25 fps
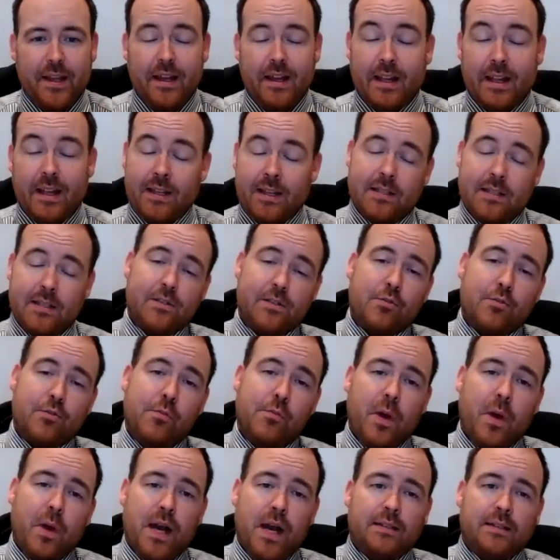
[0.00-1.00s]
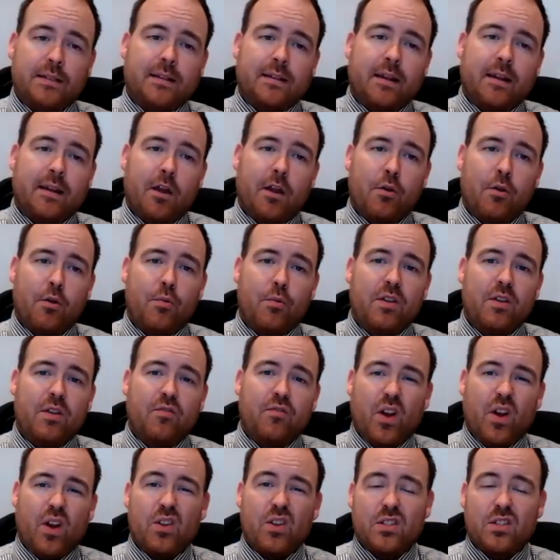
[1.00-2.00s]
And this is going back to how we
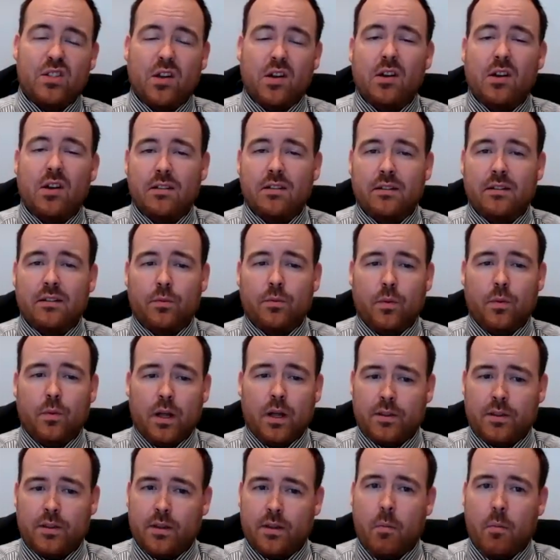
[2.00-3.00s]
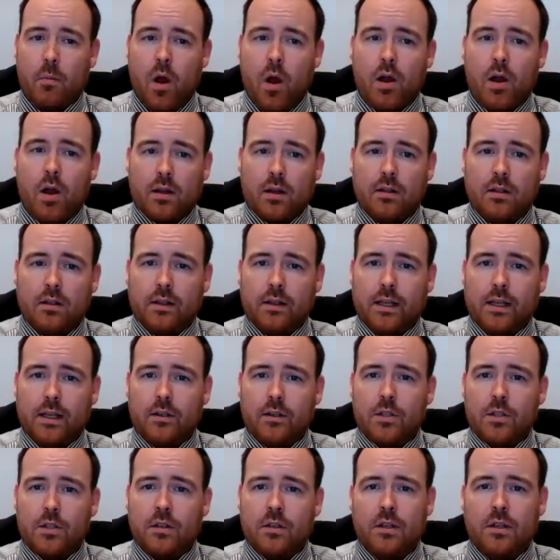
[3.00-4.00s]
first started with the Marque
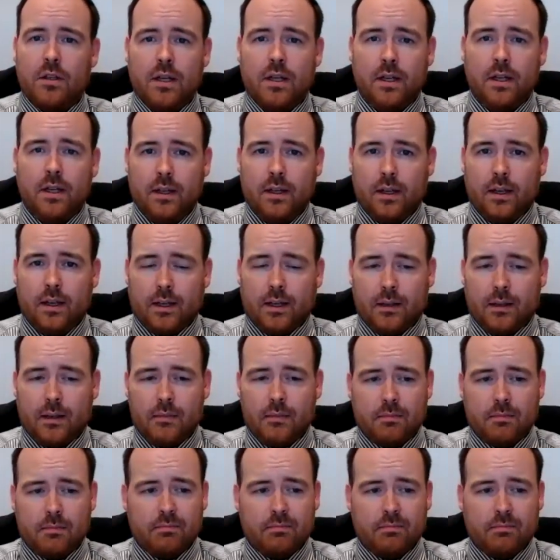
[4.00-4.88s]
collection, I